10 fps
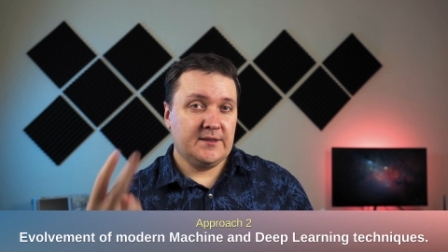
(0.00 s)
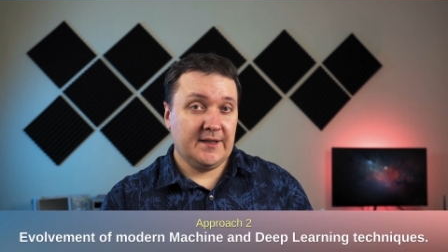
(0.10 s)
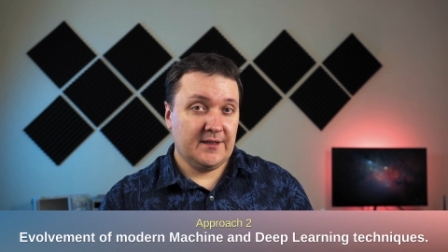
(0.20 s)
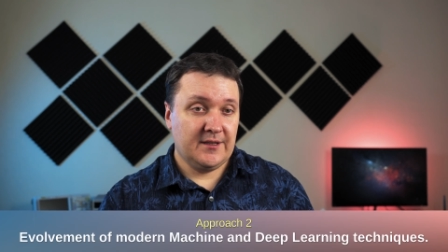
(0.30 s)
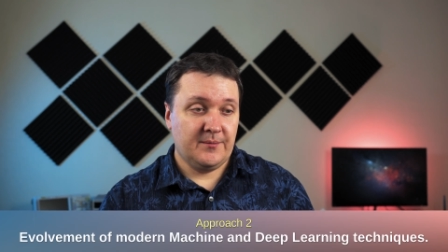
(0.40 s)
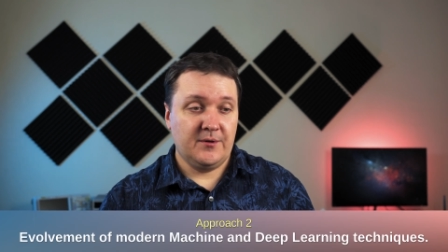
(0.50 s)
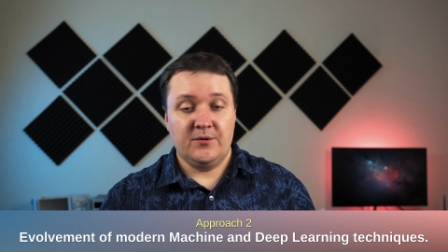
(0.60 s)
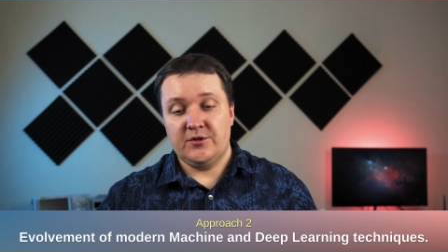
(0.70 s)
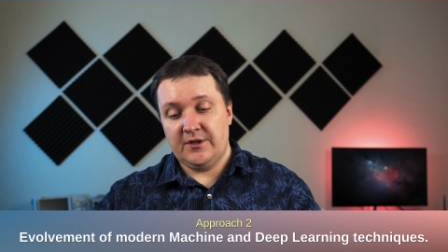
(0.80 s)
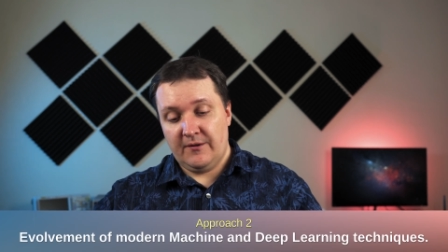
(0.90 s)
Second
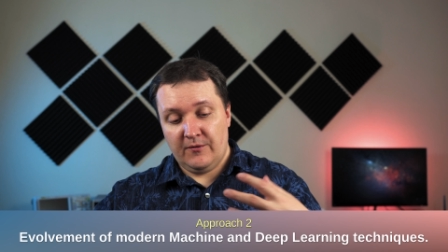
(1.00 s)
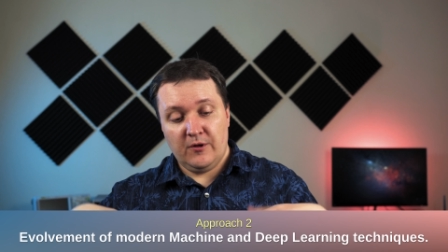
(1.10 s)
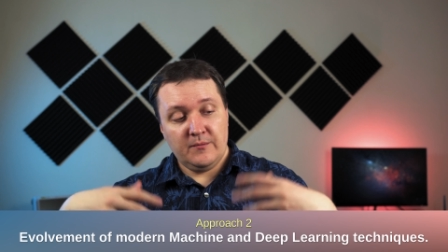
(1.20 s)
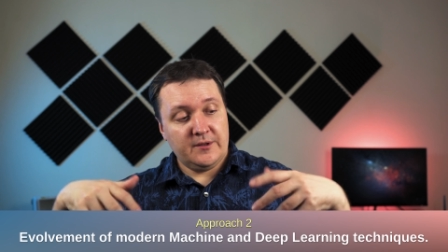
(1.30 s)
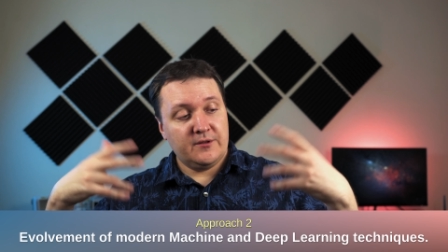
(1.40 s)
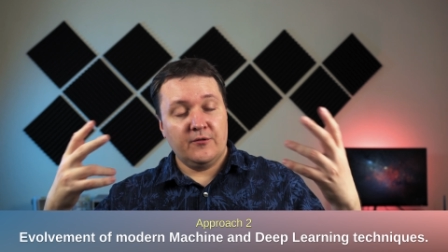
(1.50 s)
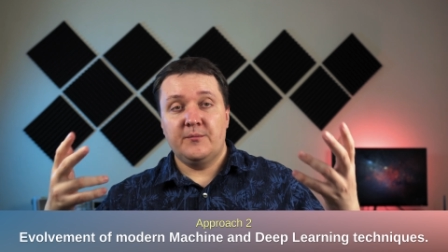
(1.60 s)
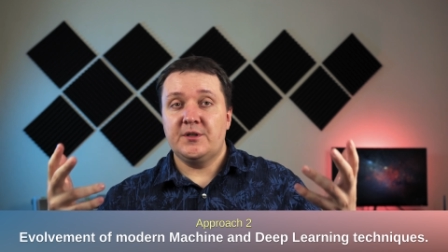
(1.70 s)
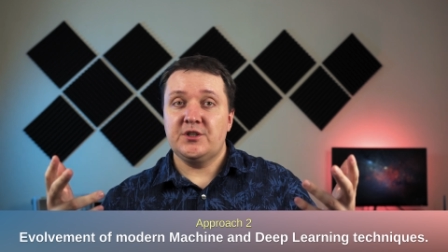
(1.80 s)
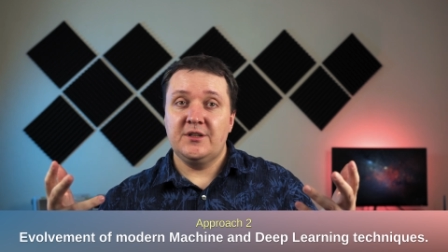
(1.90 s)
approach, evolvement
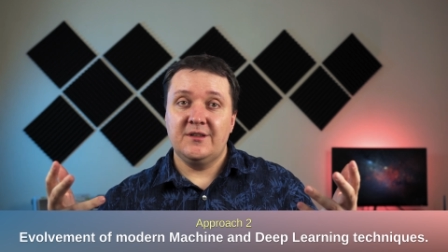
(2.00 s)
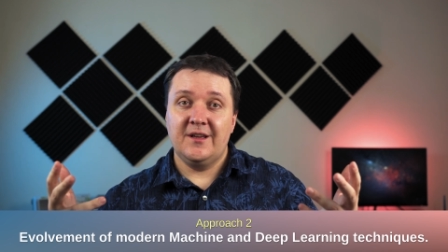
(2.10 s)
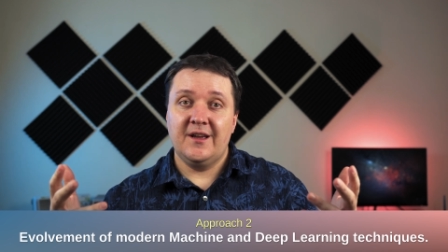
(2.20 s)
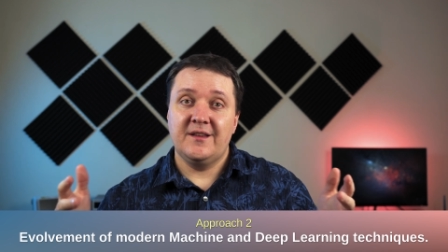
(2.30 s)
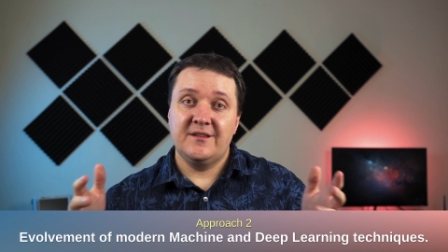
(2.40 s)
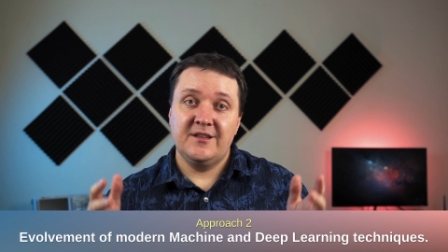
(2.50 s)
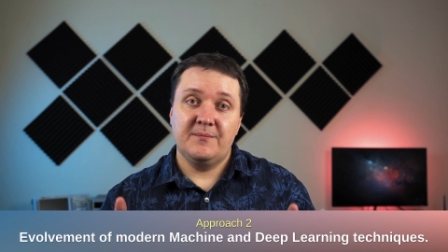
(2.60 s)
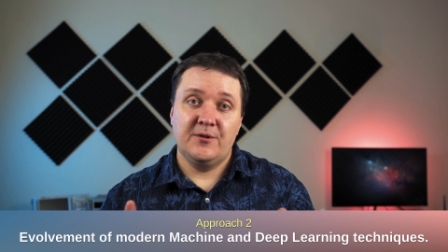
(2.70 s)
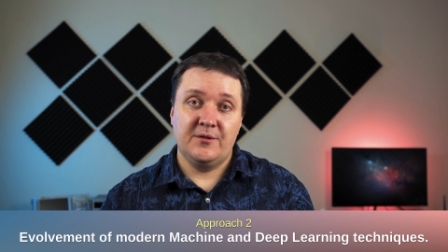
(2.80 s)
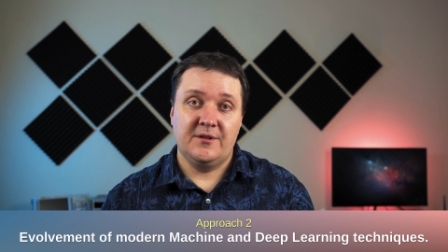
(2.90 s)
of machine and
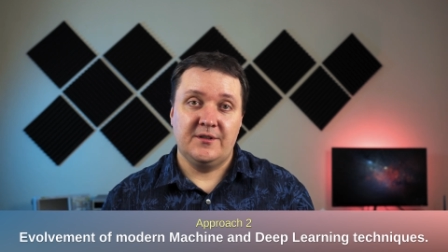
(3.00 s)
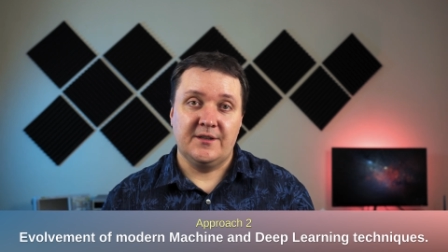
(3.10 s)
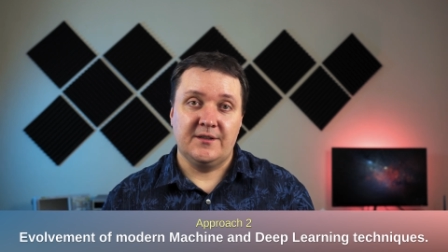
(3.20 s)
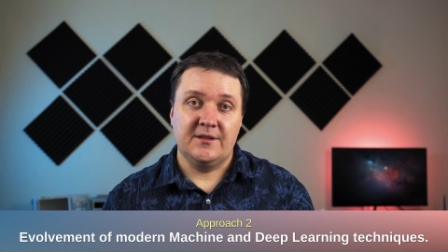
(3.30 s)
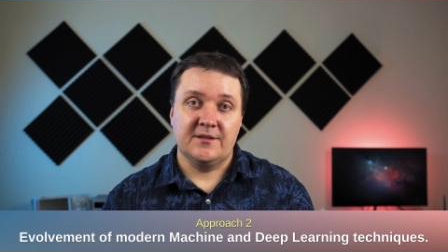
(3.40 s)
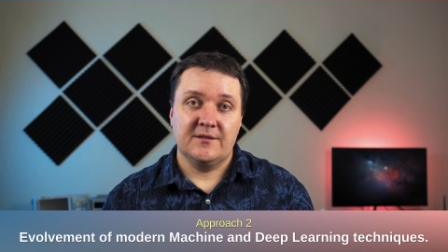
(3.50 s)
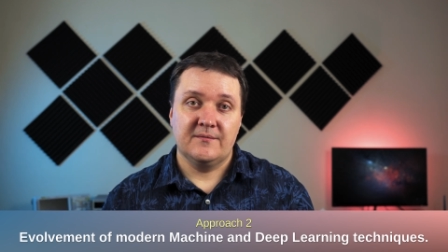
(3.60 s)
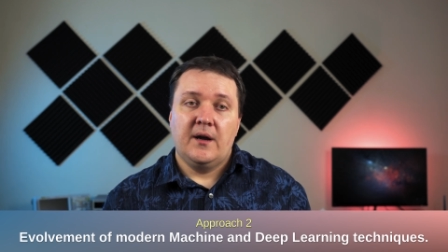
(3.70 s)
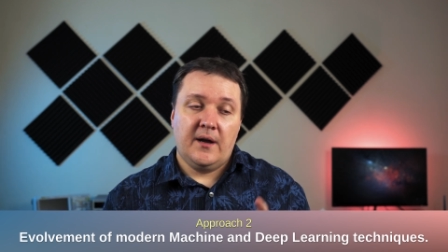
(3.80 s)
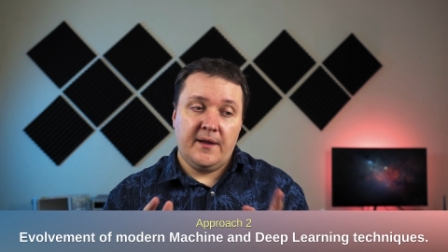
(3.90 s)
deep learning techniques.